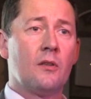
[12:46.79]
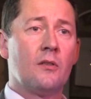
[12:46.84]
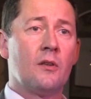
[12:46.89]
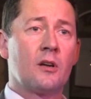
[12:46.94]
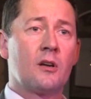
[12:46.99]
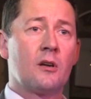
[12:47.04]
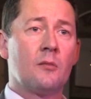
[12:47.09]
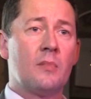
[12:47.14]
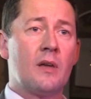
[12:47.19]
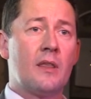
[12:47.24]

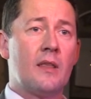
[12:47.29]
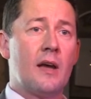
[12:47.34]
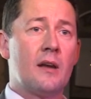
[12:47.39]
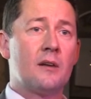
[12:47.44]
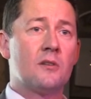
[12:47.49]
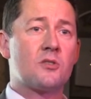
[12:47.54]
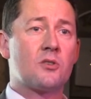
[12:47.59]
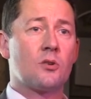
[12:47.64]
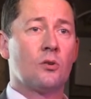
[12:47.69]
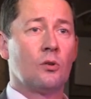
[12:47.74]
that can be
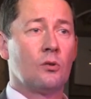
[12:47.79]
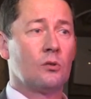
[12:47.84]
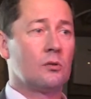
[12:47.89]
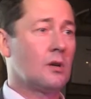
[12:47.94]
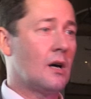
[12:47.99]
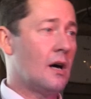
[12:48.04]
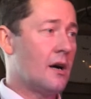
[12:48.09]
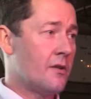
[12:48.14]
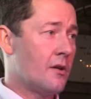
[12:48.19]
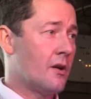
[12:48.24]
then
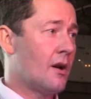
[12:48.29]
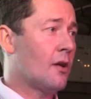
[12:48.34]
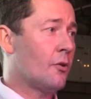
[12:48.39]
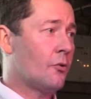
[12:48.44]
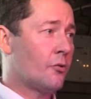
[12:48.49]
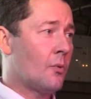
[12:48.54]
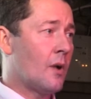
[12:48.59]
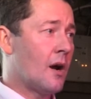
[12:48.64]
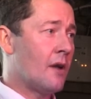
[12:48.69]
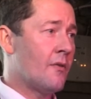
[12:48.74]
sold either
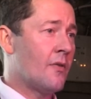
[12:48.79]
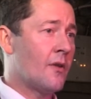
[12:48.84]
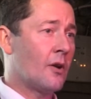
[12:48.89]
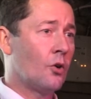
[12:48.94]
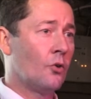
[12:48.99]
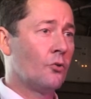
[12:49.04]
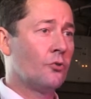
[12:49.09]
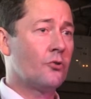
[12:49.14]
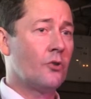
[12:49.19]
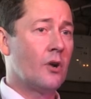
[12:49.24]
elsewhere in
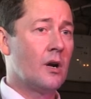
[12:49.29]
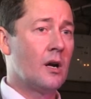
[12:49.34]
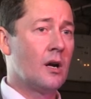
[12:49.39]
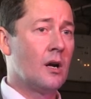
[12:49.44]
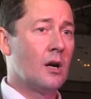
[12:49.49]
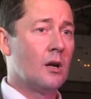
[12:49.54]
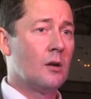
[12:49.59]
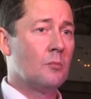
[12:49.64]
the country,